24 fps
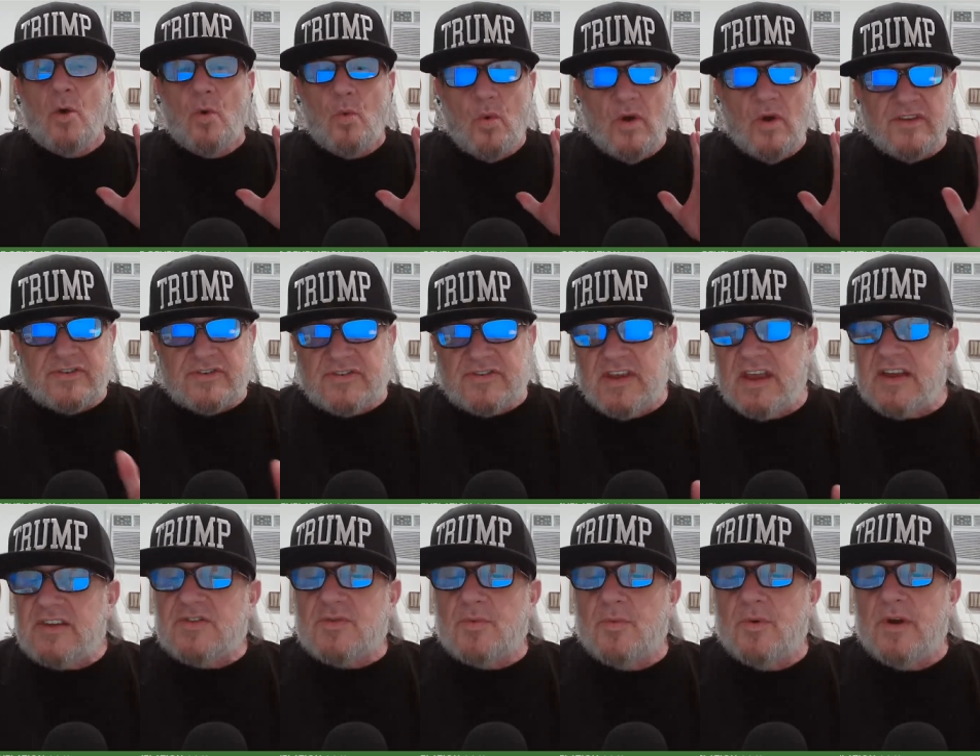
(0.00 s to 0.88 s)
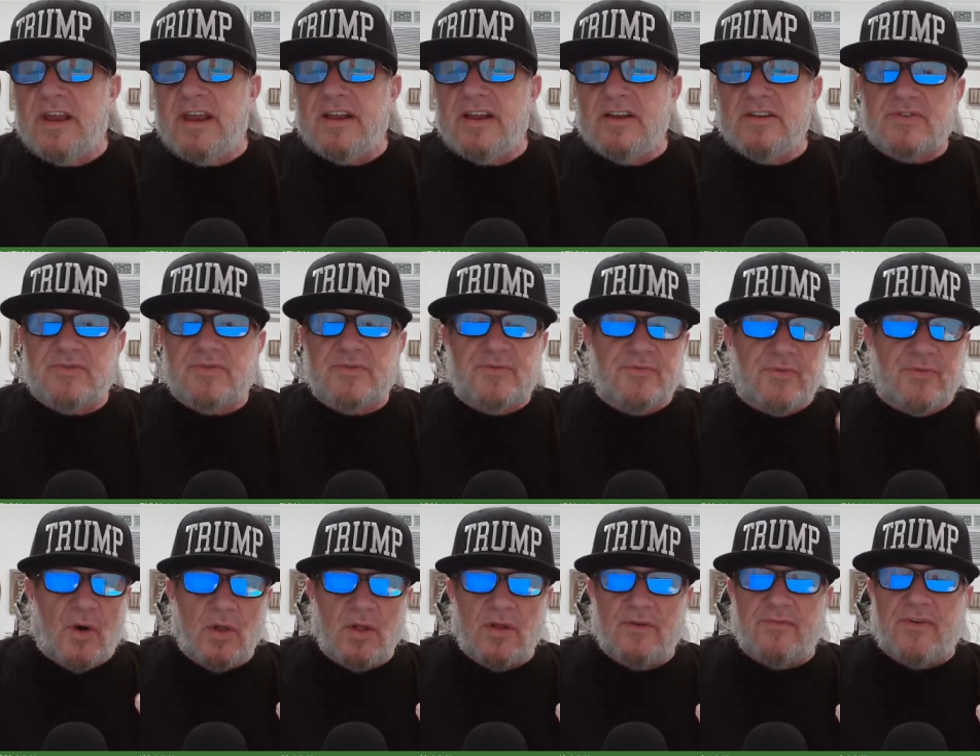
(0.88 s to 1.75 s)
with six wings
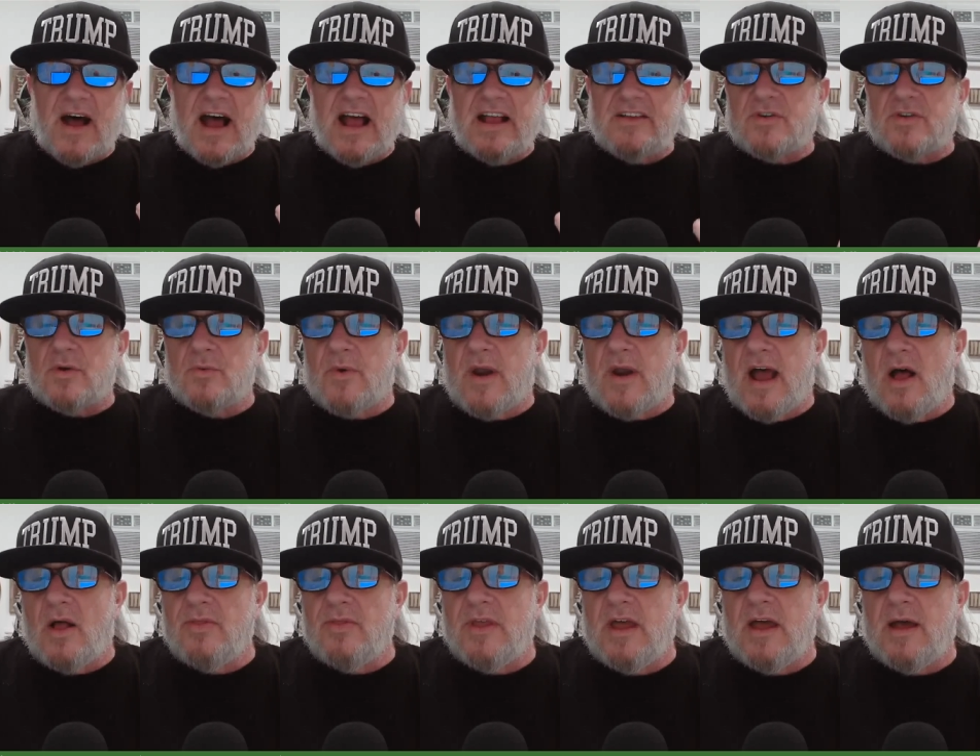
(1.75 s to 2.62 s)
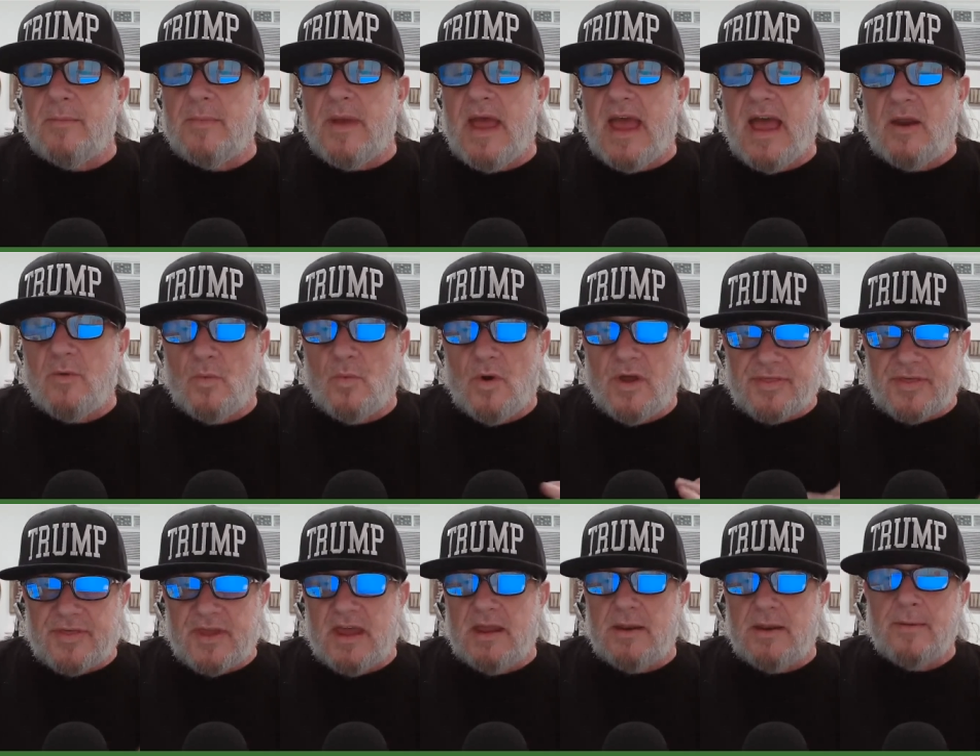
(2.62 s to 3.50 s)
full of eyes around them and
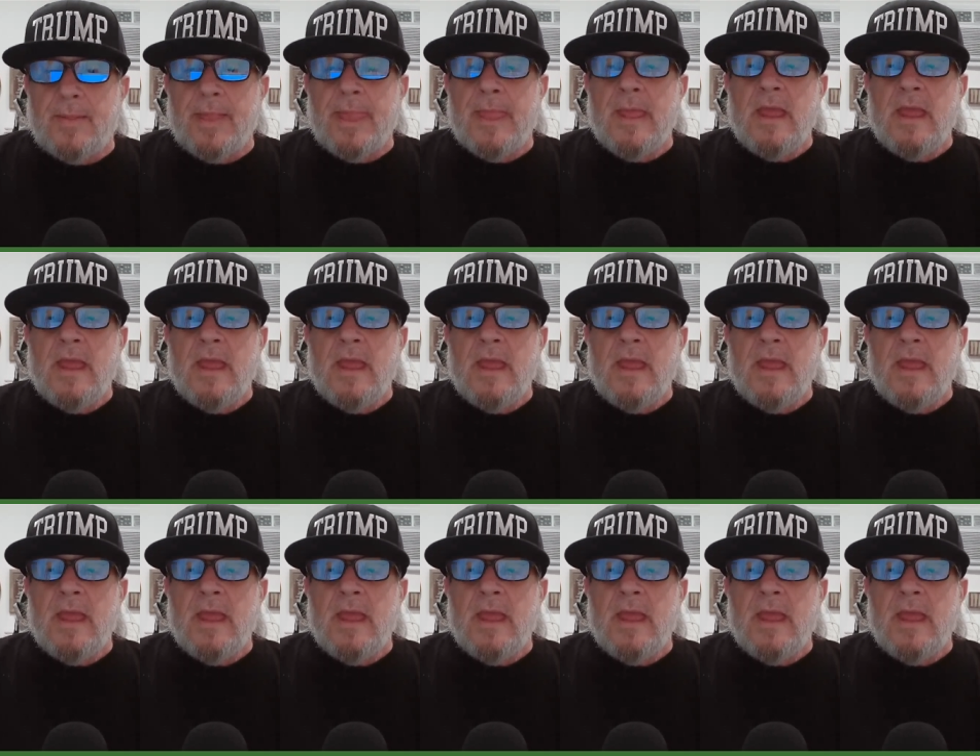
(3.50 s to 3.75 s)
within